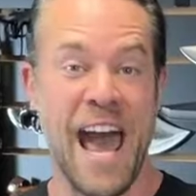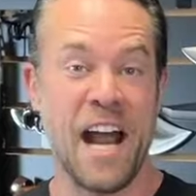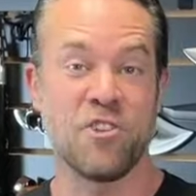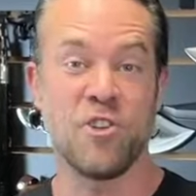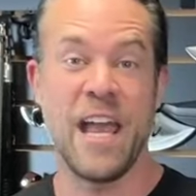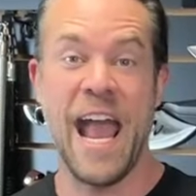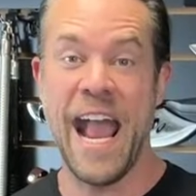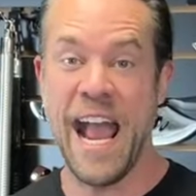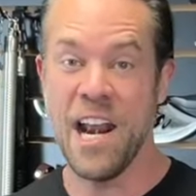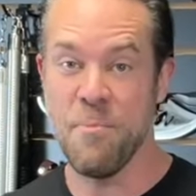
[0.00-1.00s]
actually
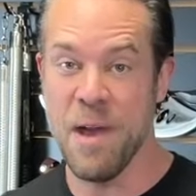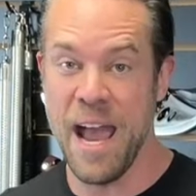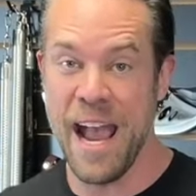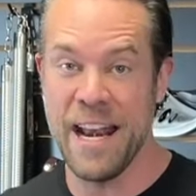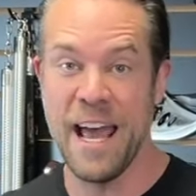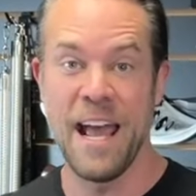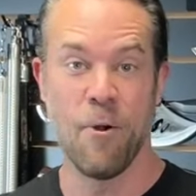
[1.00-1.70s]
handmade